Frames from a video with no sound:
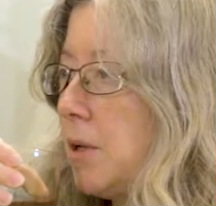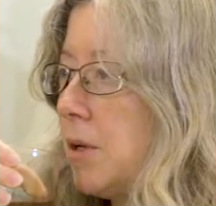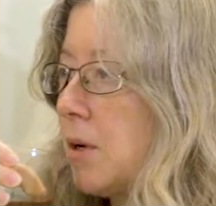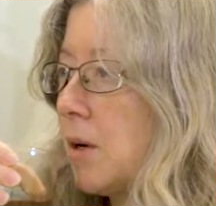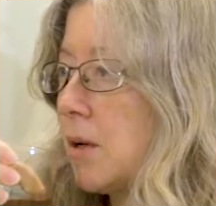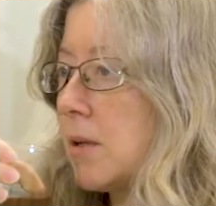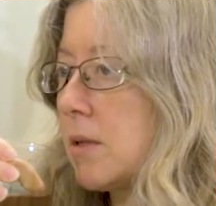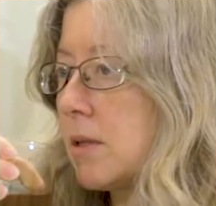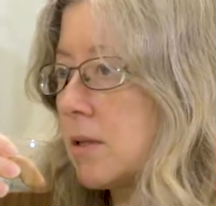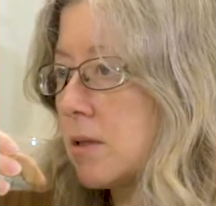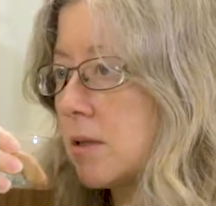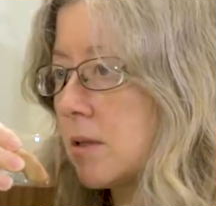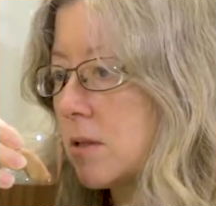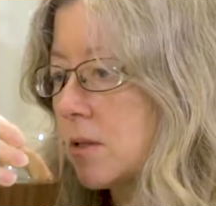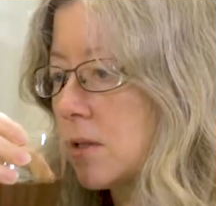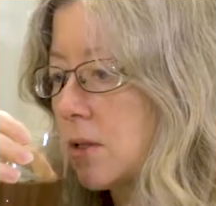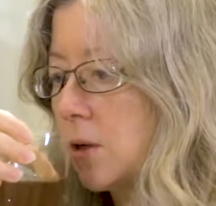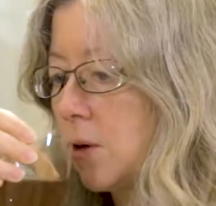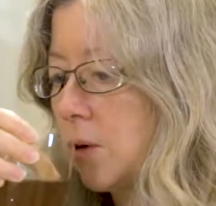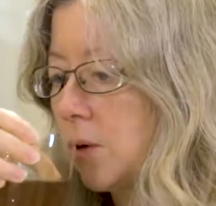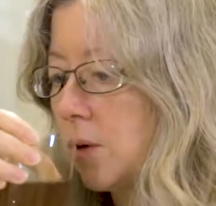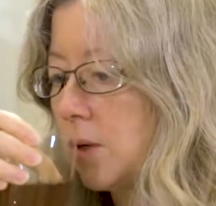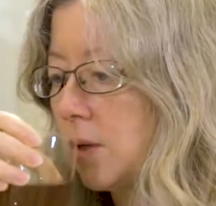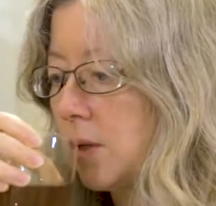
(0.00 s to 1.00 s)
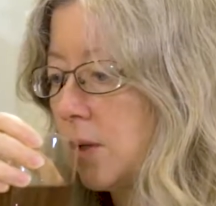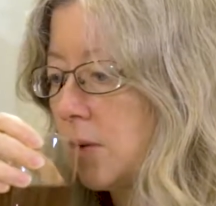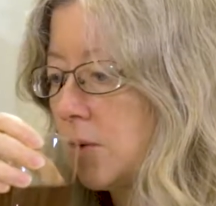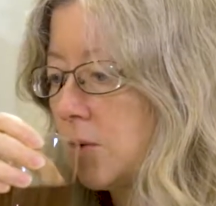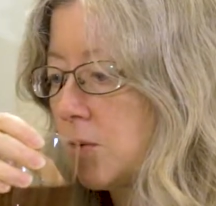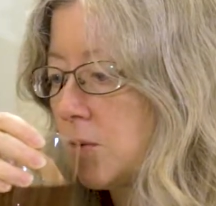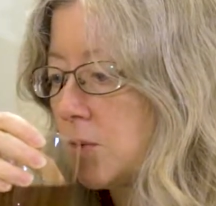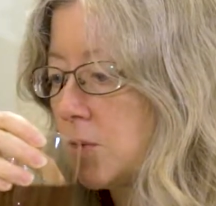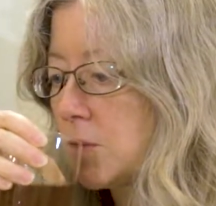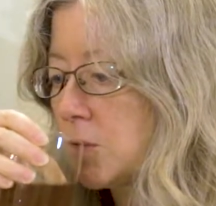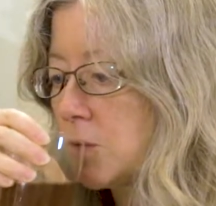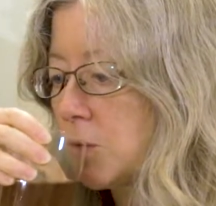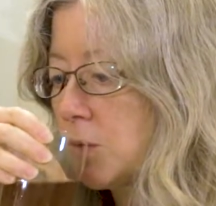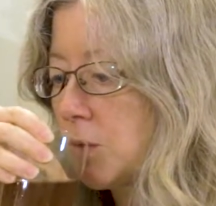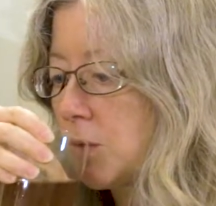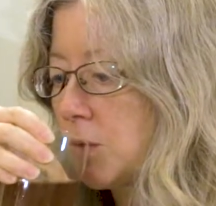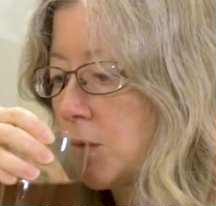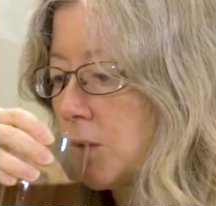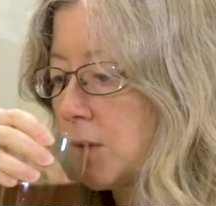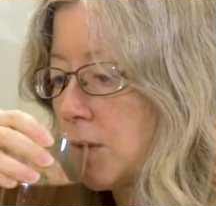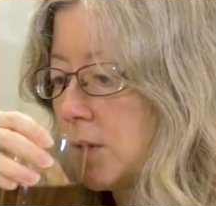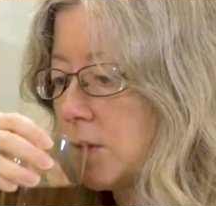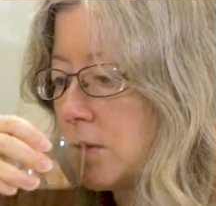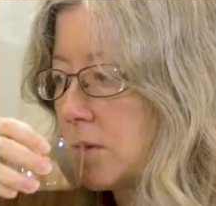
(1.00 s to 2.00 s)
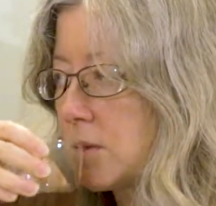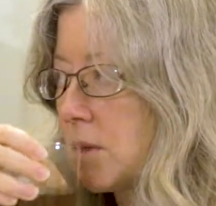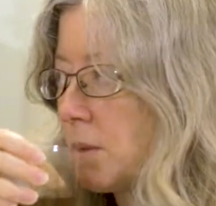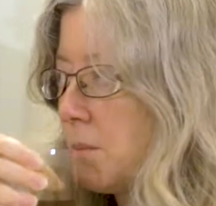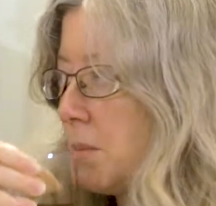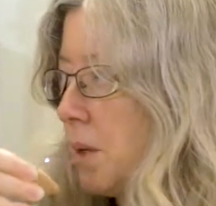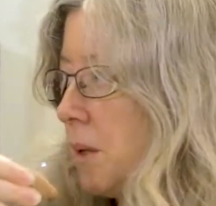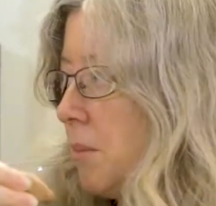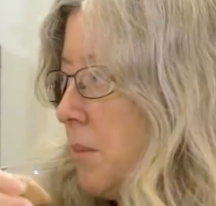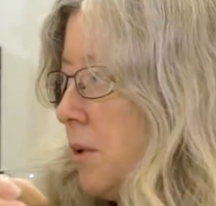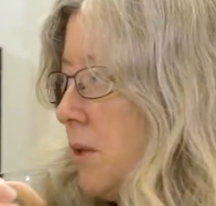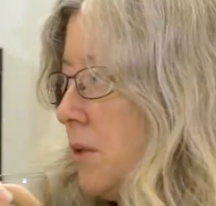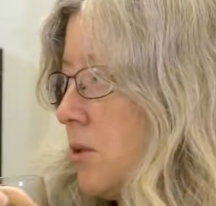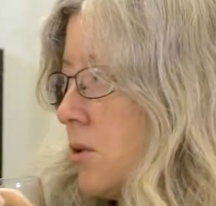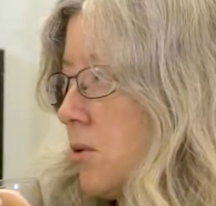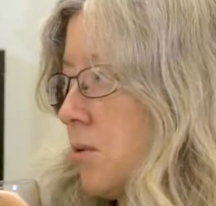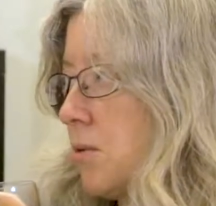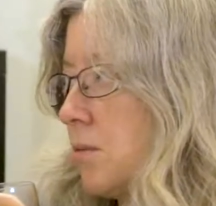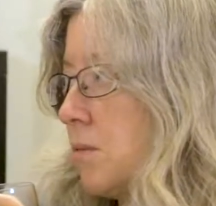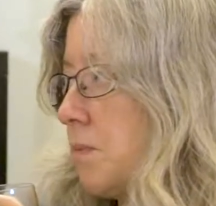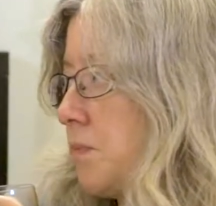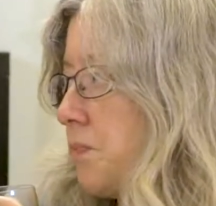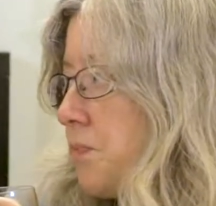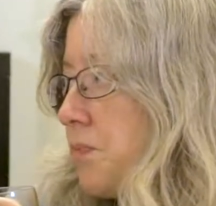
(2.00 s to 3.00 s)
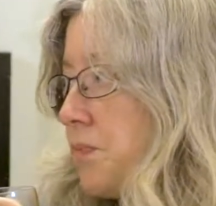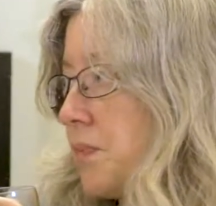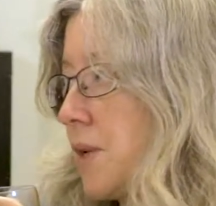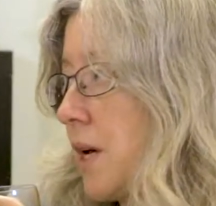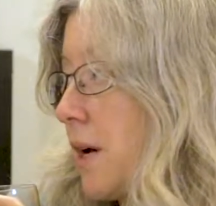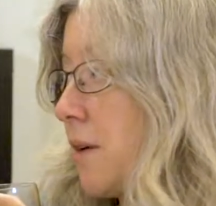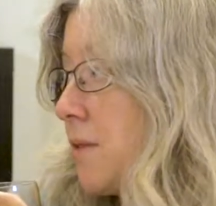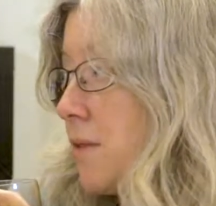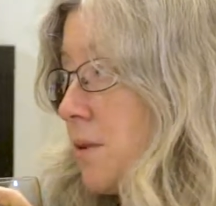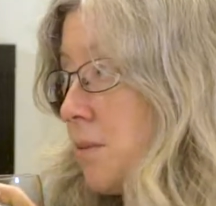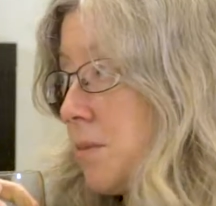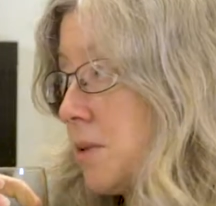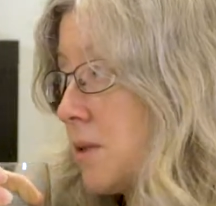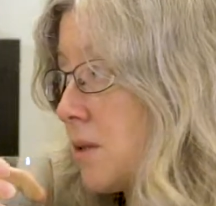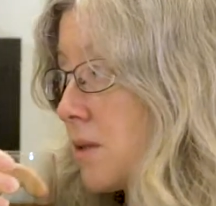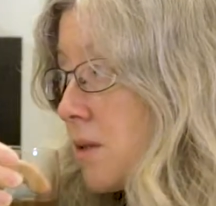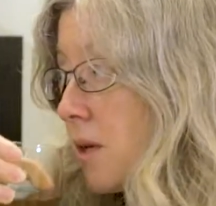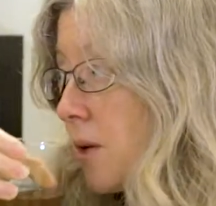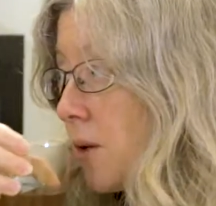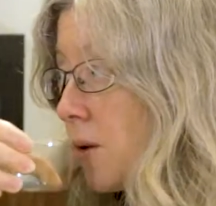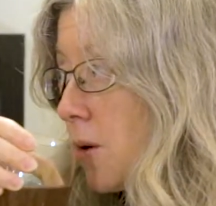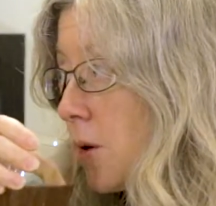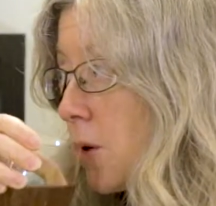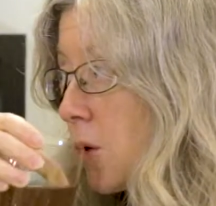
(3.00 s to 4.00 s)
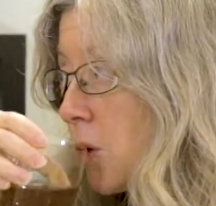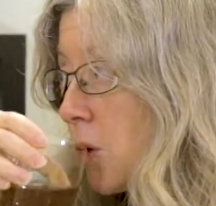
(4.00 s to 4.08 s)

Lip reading: not necessarily. There's certain things that maybe don't have to be said. I